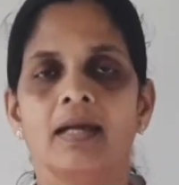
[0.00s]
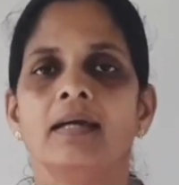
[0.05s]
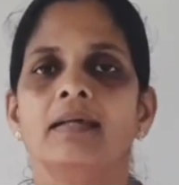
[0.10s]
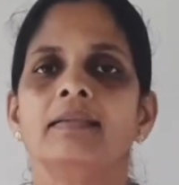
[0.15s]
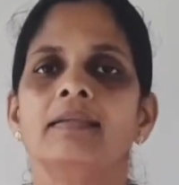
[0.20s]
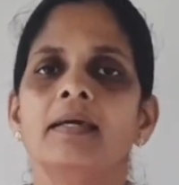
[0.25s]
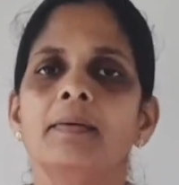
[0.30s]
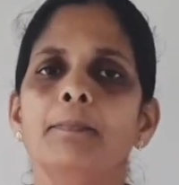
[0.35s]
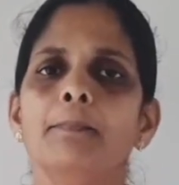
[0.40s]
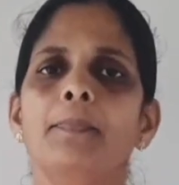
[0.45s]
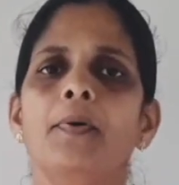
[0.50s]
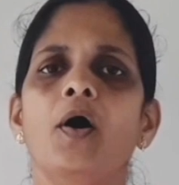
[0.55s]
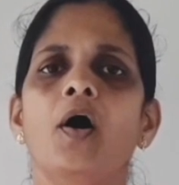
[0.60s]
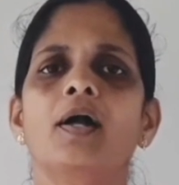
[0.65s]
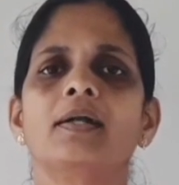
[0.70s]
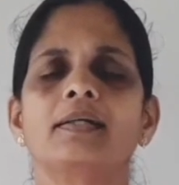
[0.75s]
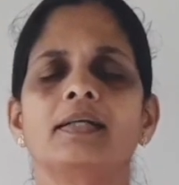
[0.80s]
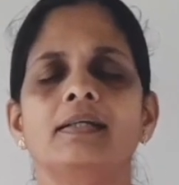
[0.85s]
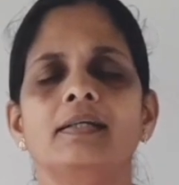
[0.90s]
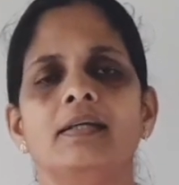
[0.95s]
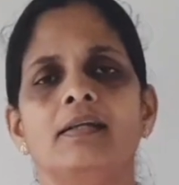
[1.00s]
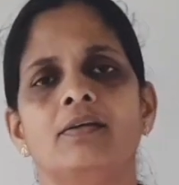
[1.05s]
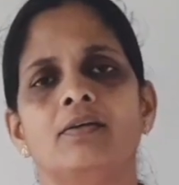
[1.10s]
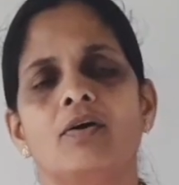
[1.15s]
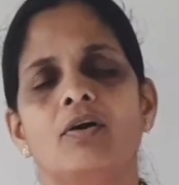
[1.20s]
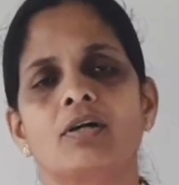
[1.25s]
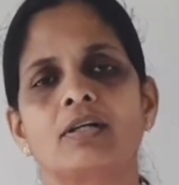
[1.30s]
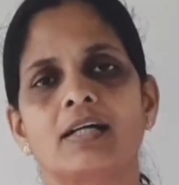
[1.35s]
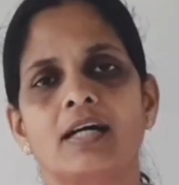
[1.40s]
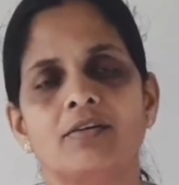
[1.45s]
The important
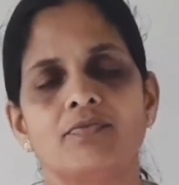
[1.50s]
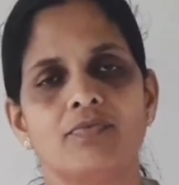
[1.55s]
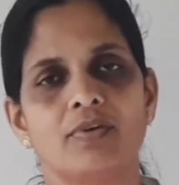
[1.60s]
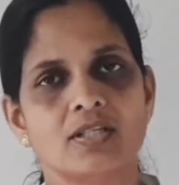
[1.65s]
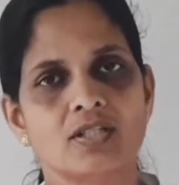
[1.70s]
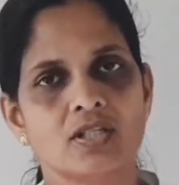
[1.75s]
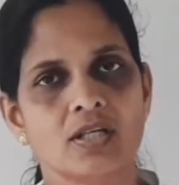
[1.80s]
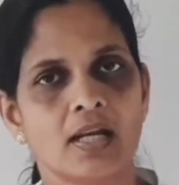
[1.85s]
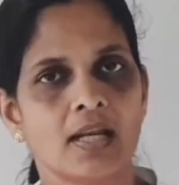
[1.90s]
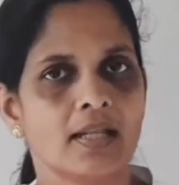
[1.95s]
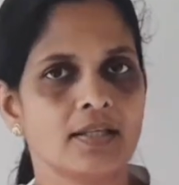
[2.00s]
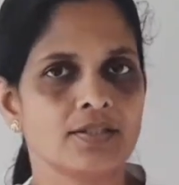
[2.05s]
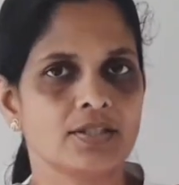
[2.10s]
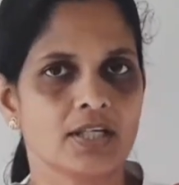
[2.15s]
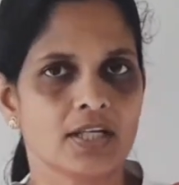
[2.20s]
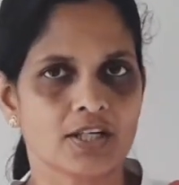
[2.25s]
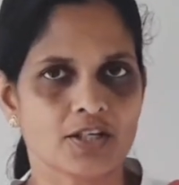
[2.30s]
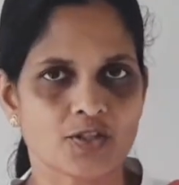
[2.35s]
non-conventional energy